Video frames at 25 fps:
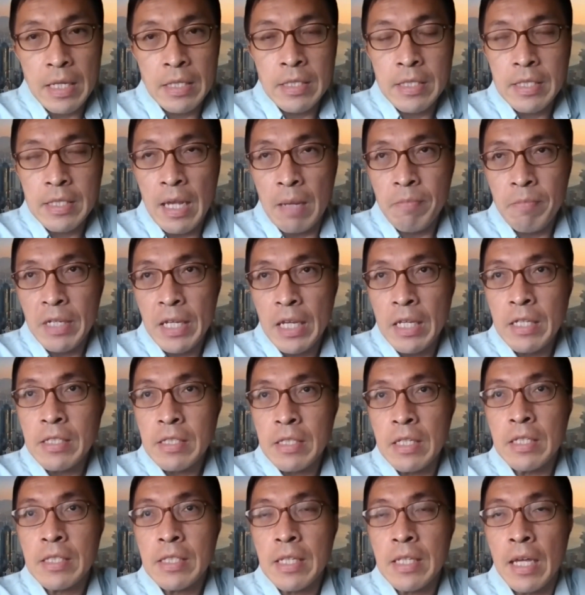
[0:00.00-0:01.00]
some
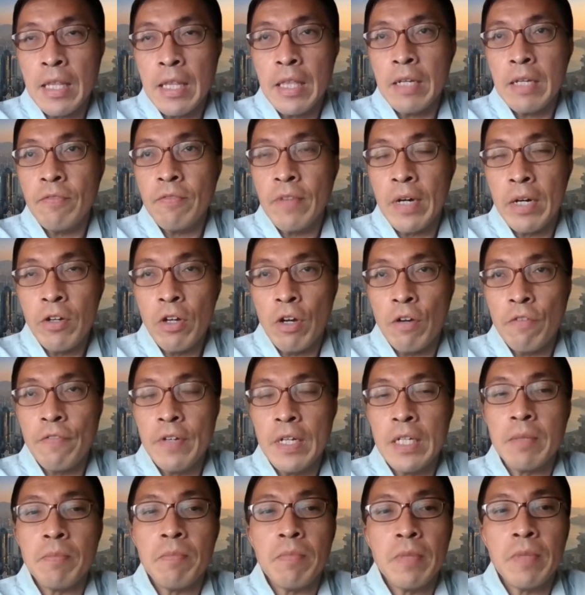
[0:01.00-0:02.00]
cases, I think very
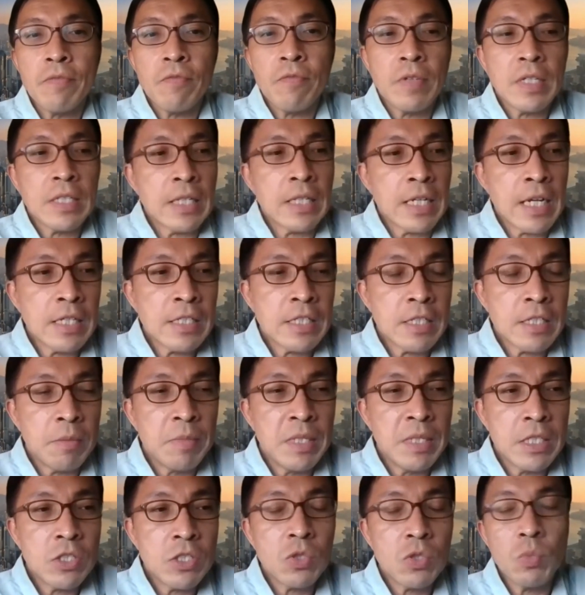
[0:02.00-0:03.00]
often the
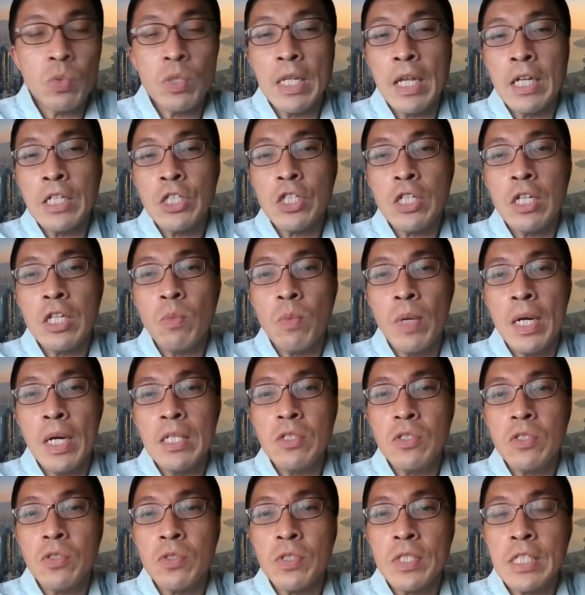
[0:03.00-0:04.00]
customers would actually
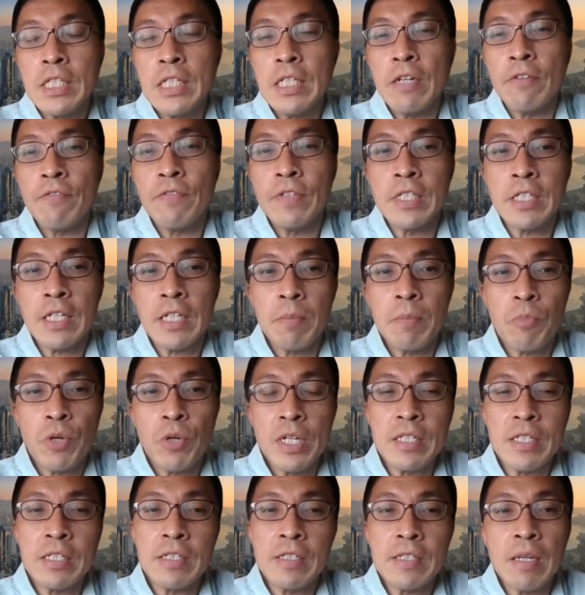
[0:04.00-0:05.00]
want to see a physical
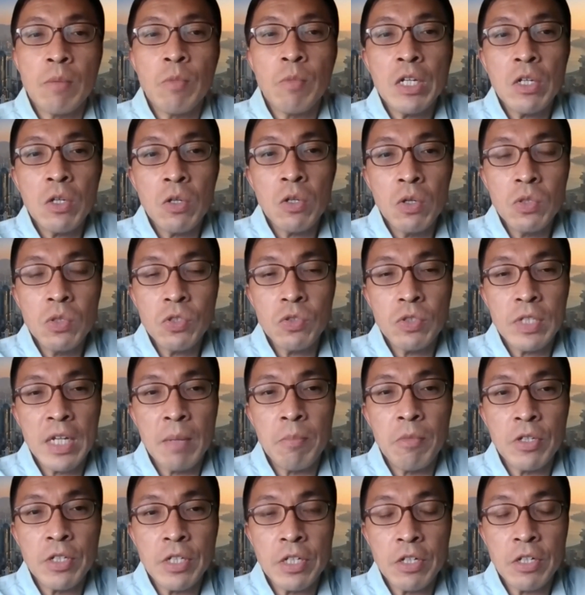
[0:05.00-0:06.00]
presence, someone close to them
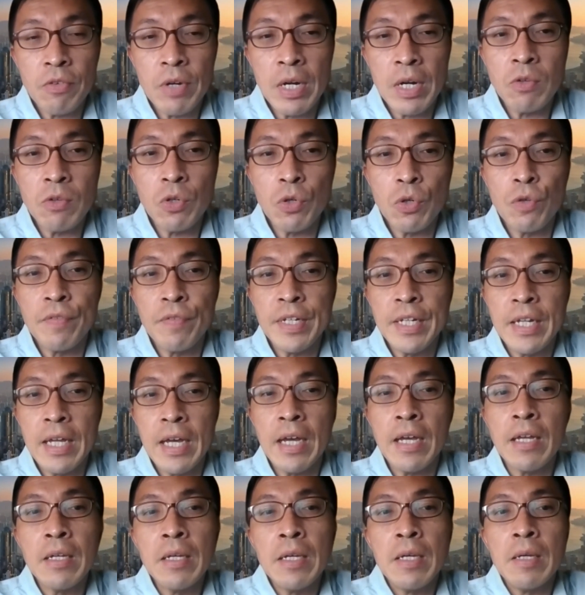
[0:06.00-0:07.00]
on the ground over
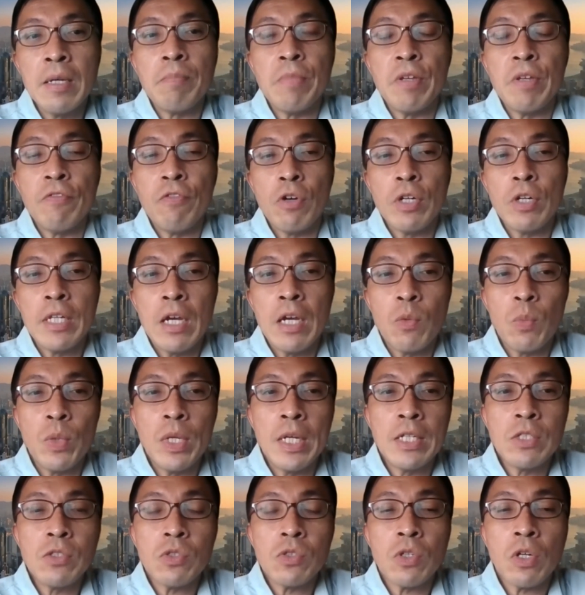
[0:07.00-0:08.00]
there before they are
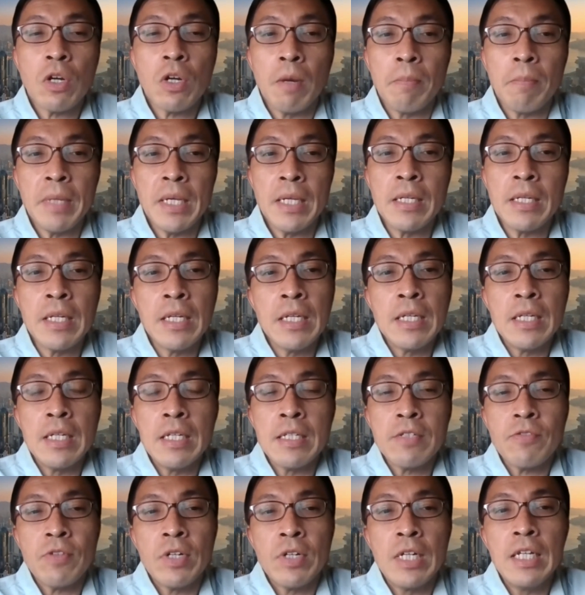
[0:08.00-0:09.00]
willing to commit.
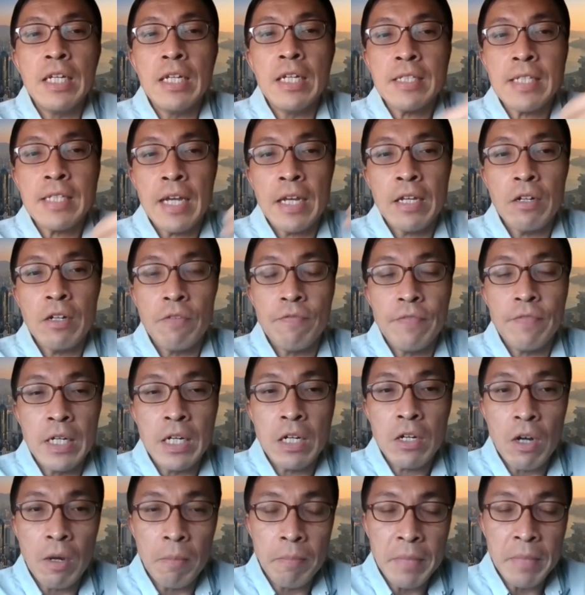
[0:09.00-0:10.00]
It's really a sign of a
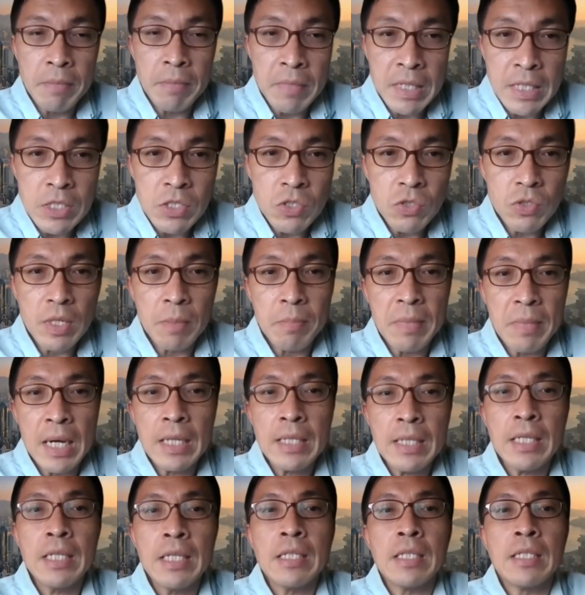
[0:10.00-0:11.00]
commitment to the
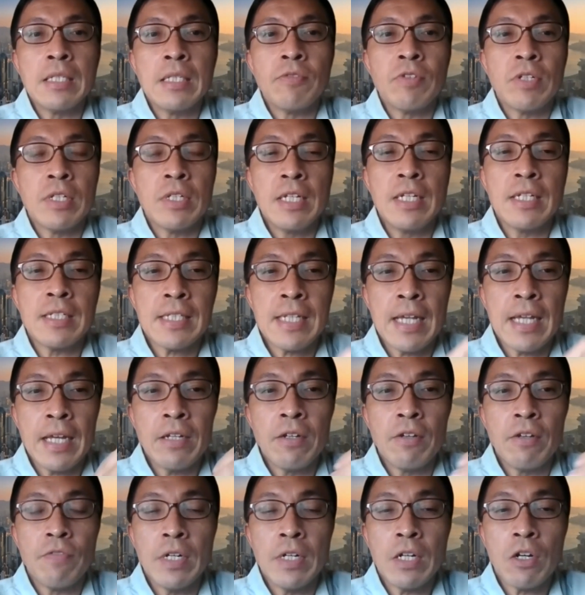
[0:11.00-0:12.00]
market, and really a sign
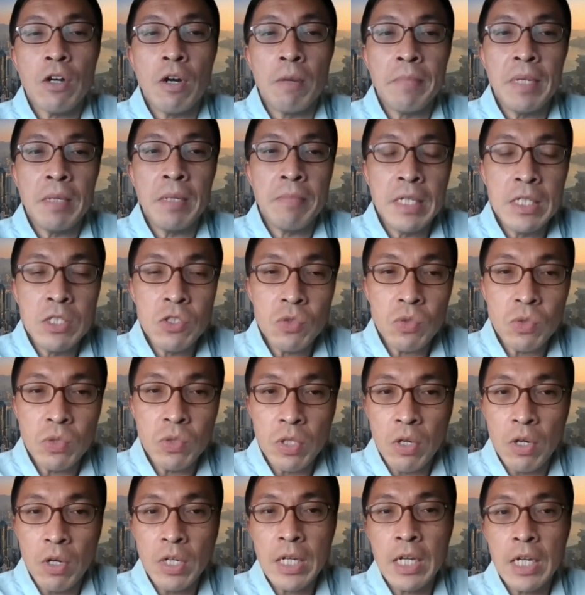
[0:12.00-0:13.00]
of a commitment to
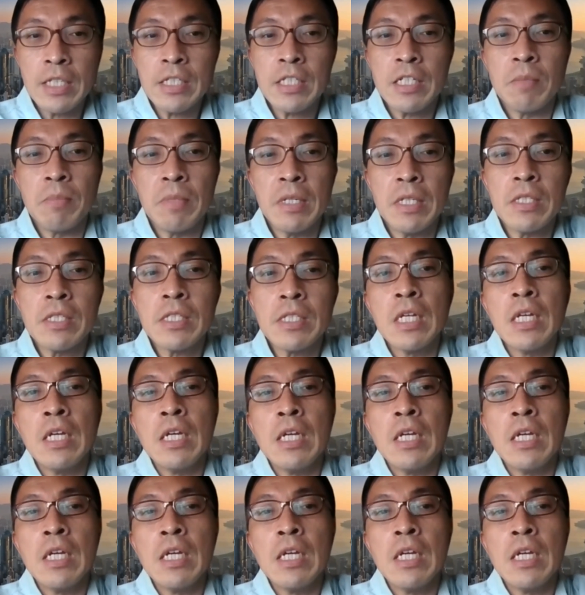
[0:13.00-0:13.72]
your customers